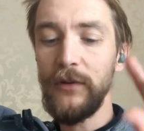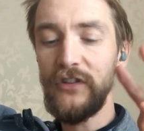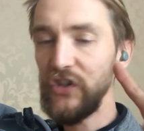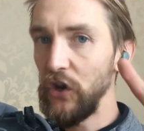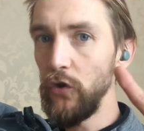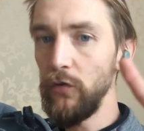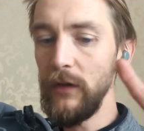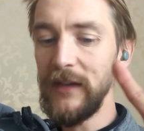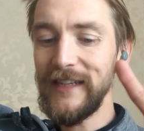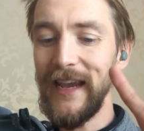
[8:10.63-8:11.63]
but two, the
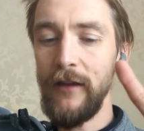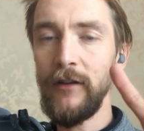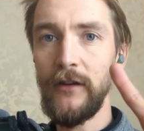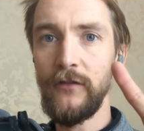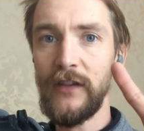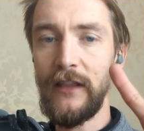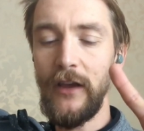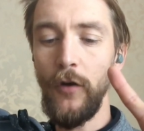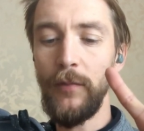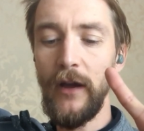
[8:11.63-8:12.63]
materials in
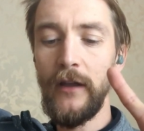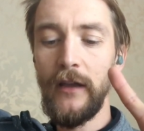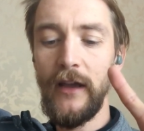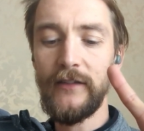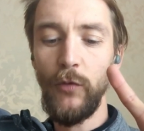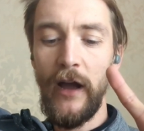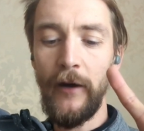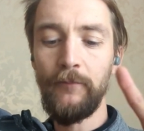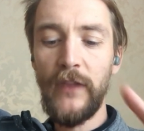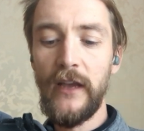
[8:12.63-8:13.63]
the upper as well.